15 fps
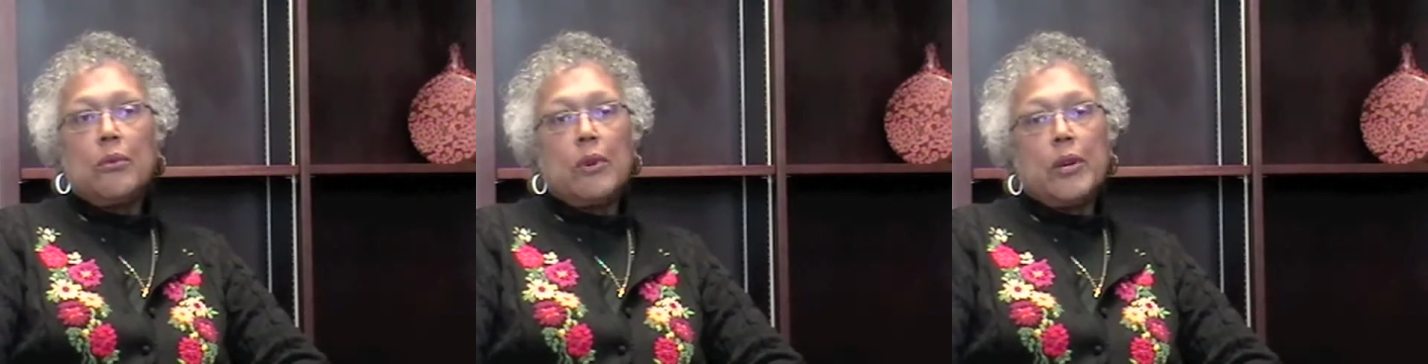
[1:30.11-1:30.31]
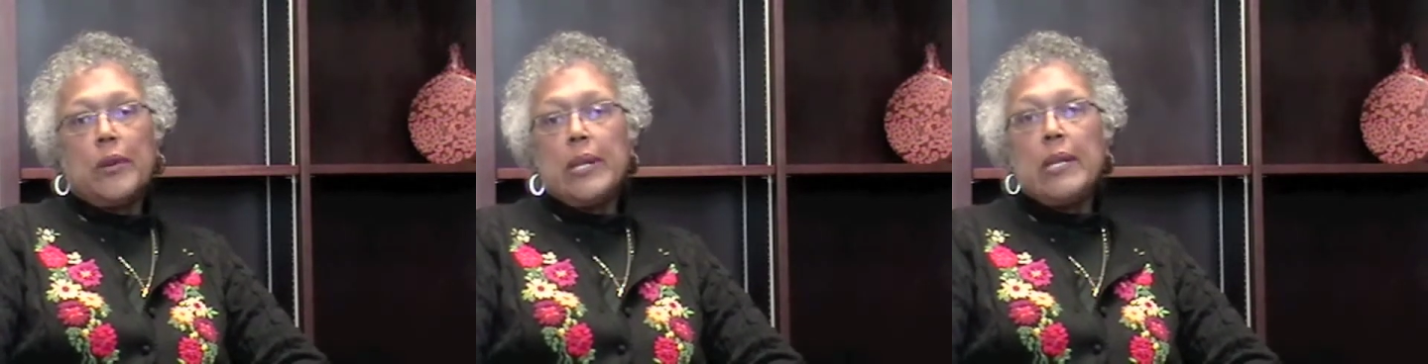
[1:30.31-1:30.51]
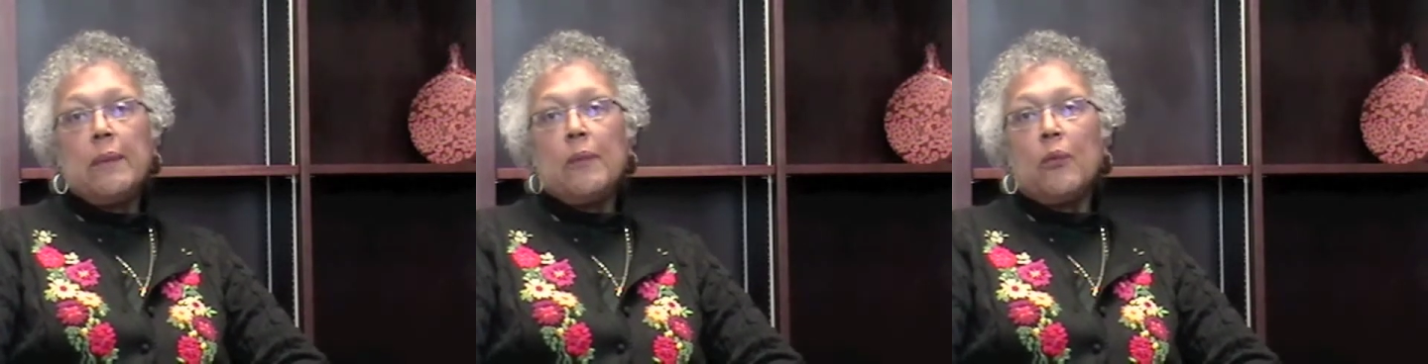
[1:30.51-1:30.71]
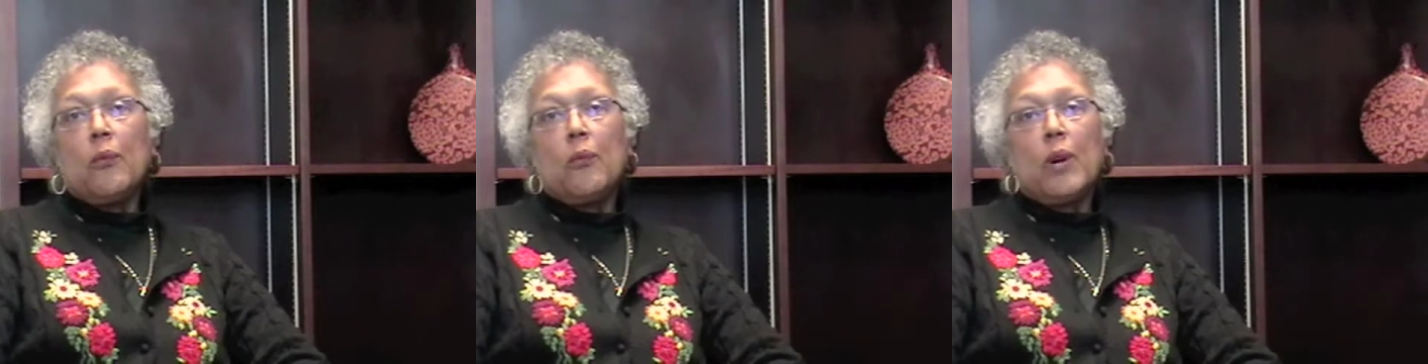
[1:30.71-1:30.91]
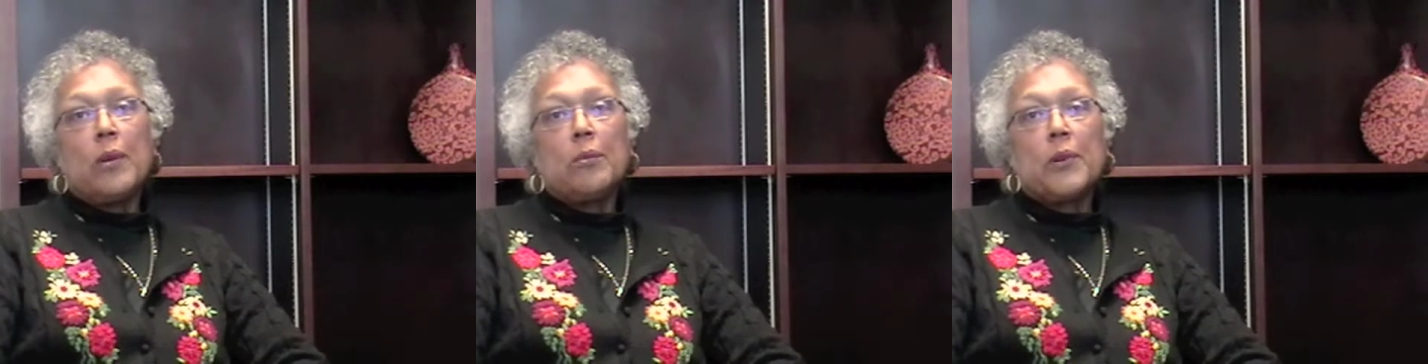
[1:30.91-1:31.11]
where
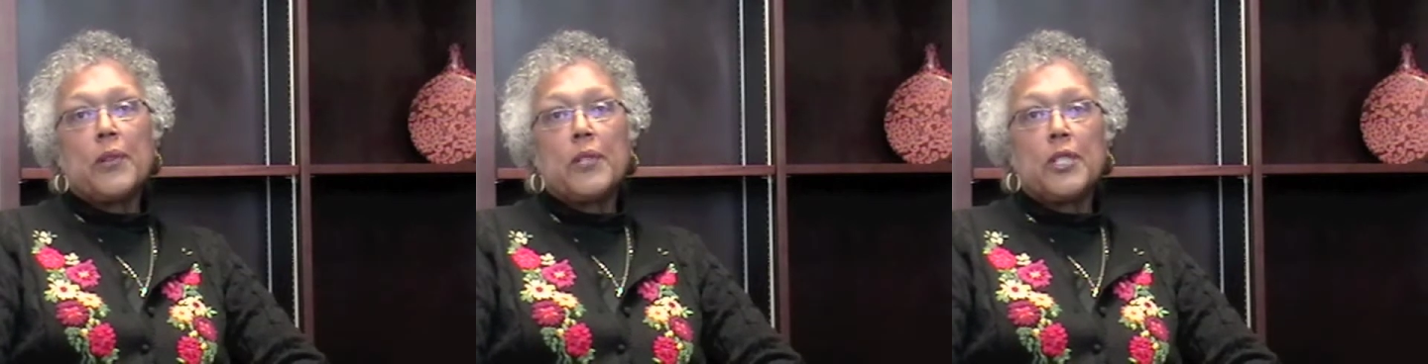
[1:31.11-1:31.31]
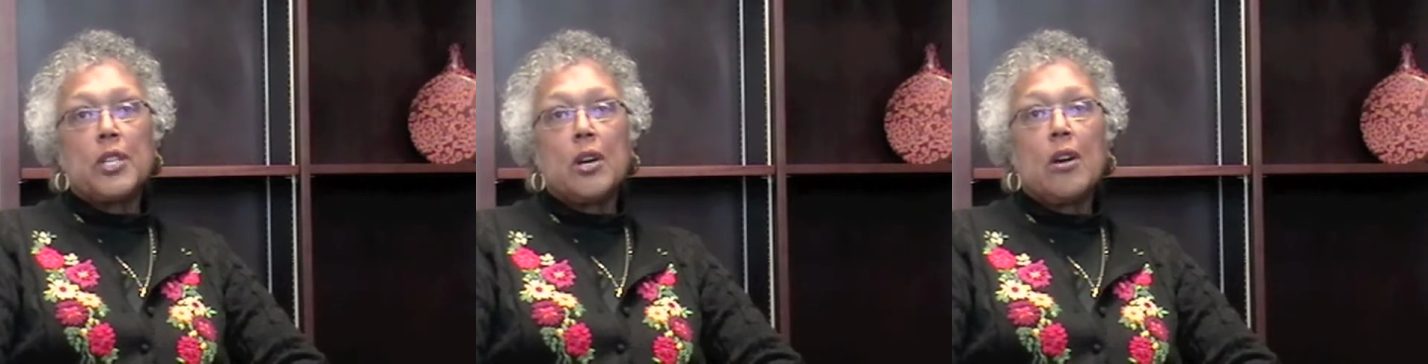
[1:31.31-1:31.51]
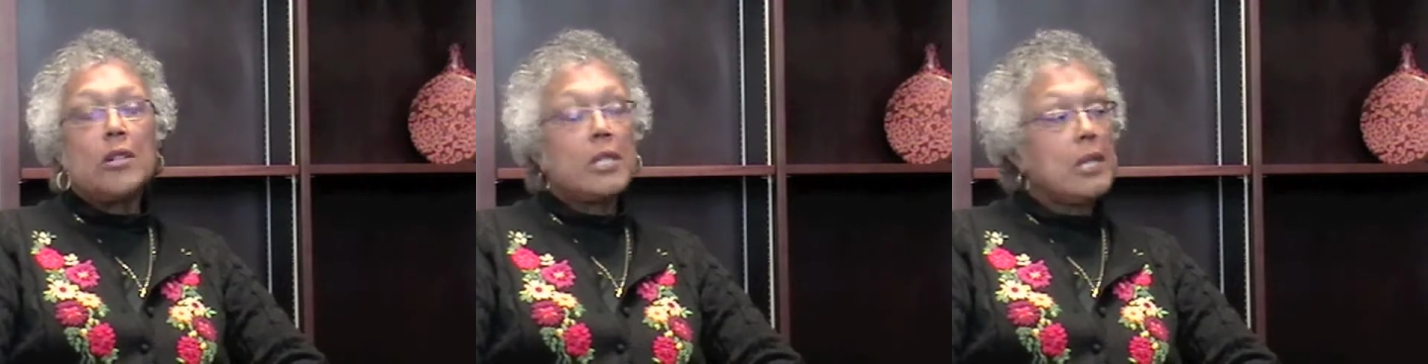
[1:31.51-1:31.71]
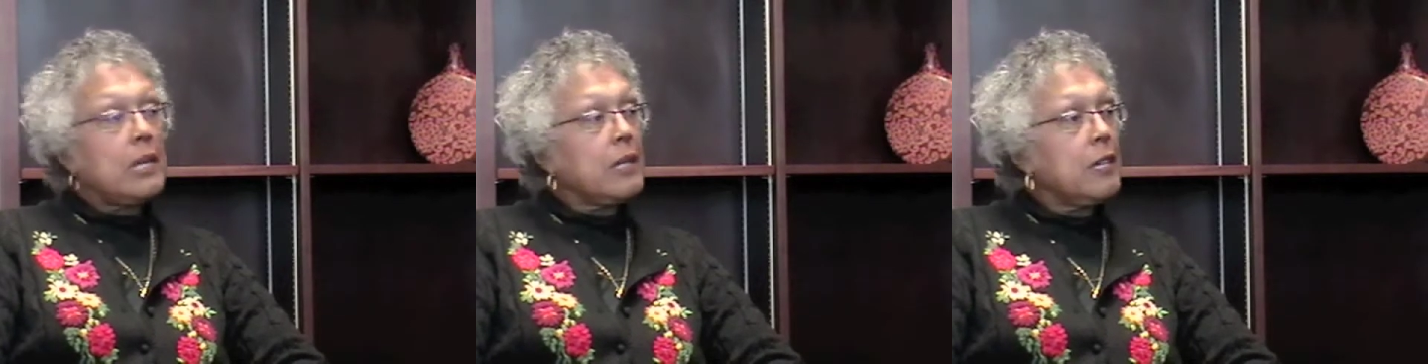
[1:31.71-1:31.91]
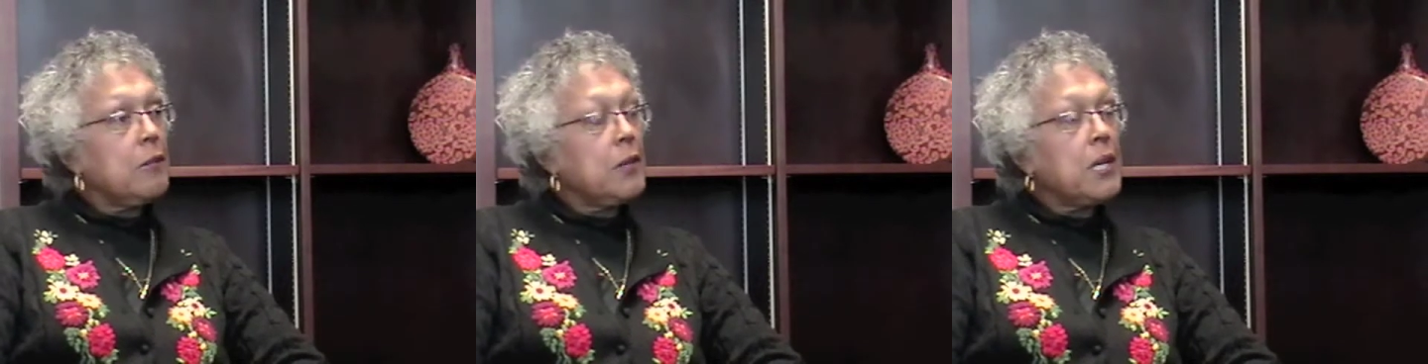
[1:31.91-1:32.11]
anyone with a charge
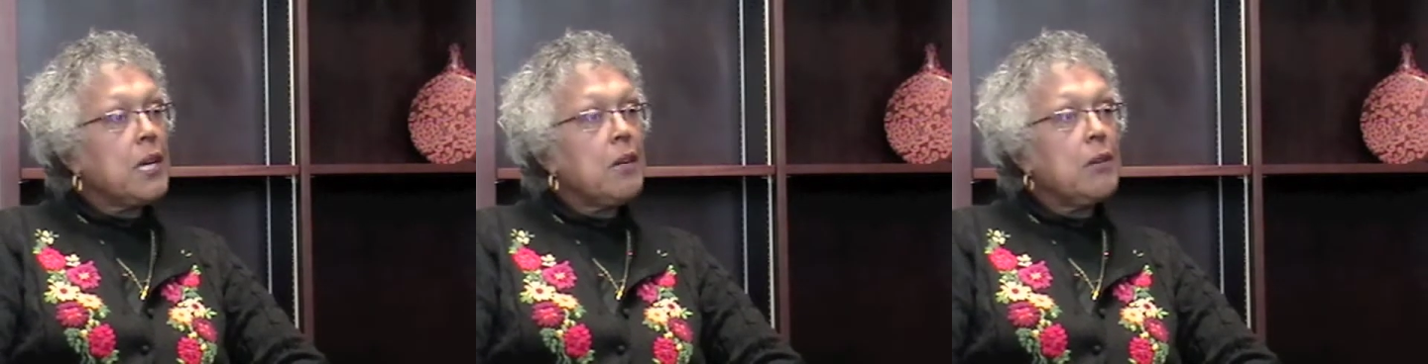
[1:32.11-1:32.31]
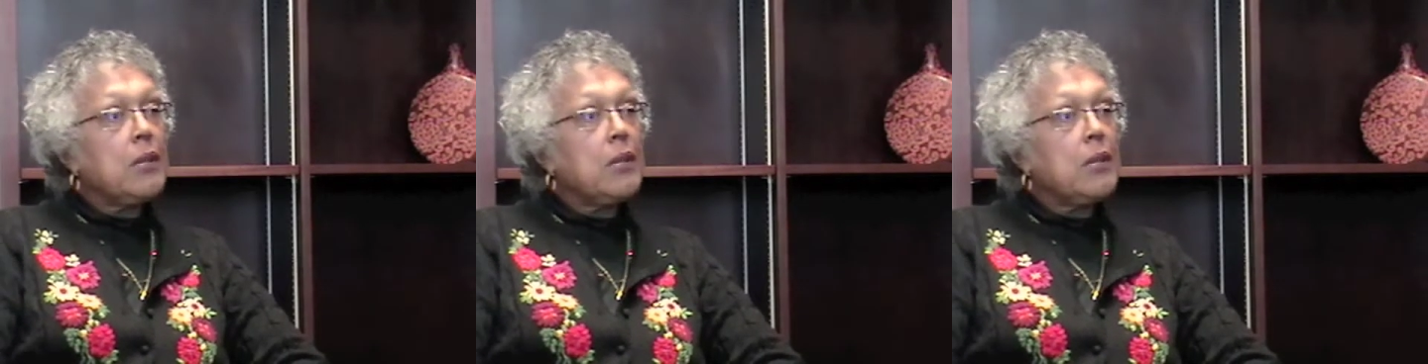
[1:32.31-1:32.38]
like that would go,